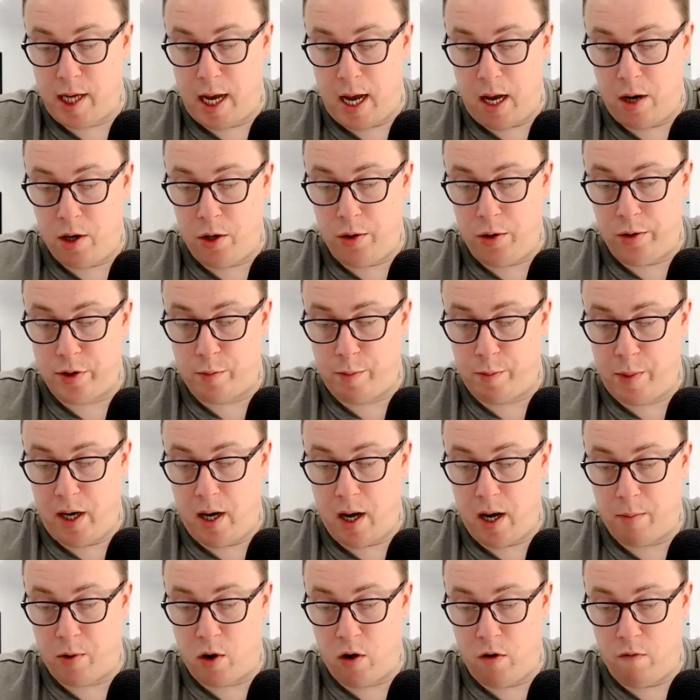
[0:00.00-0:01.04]
How do you speed
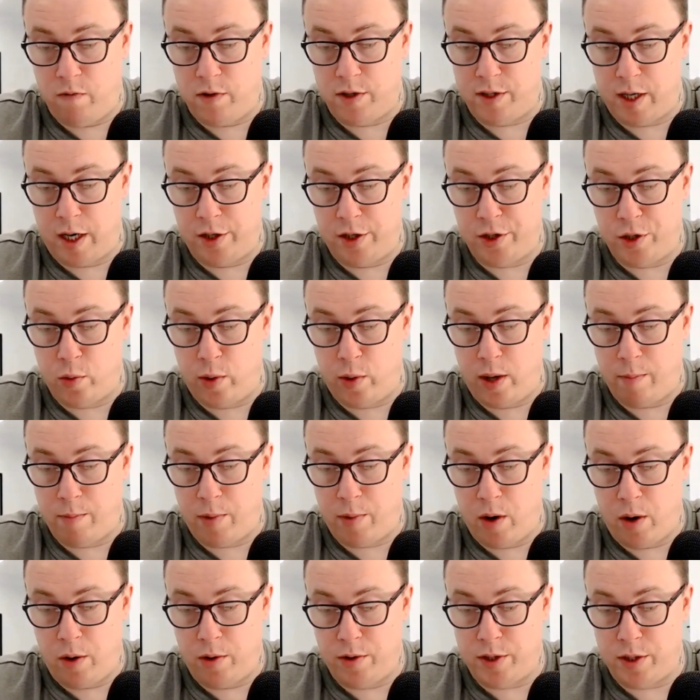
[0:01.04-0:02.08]
up conversational
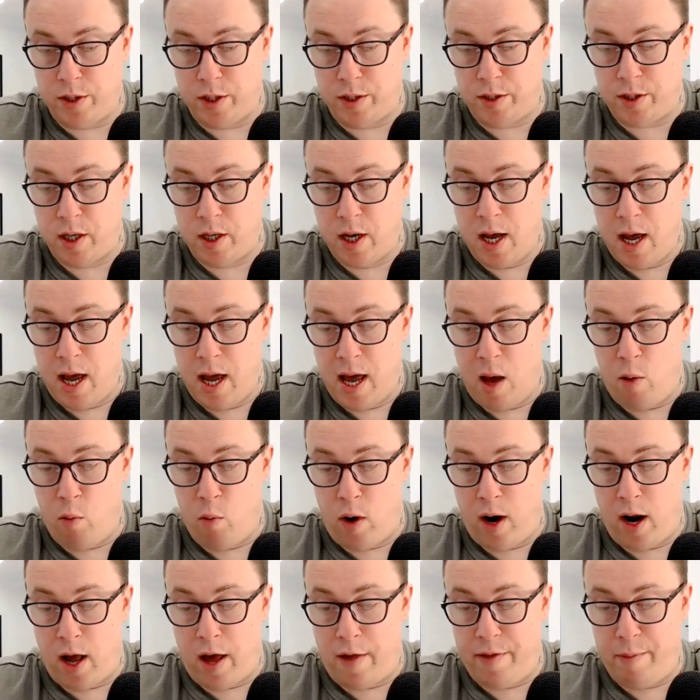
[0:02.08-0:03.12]
hypnosis, and
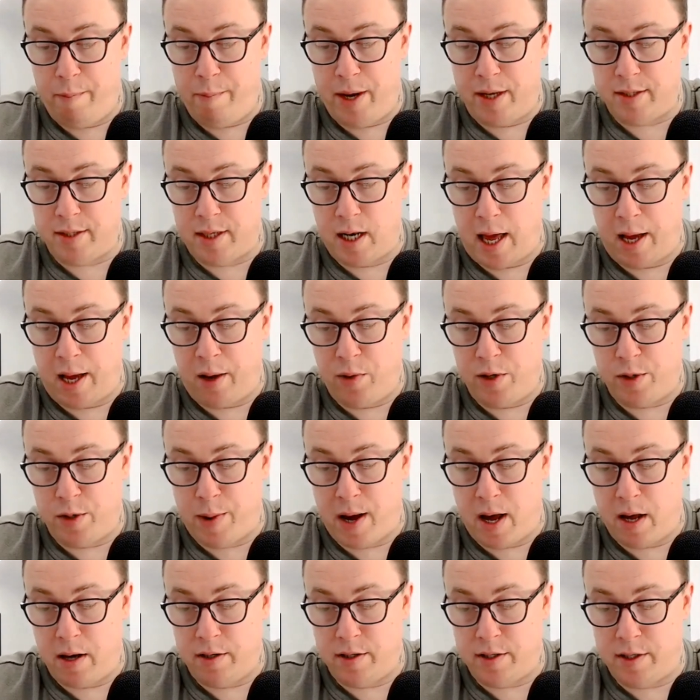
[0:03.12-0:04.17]
what are the best language
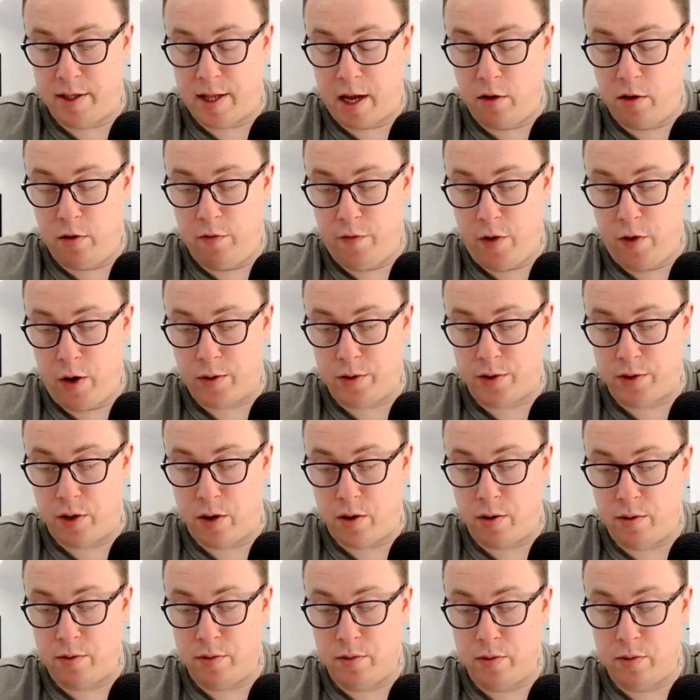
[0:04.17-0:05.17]
patterns that you focus on?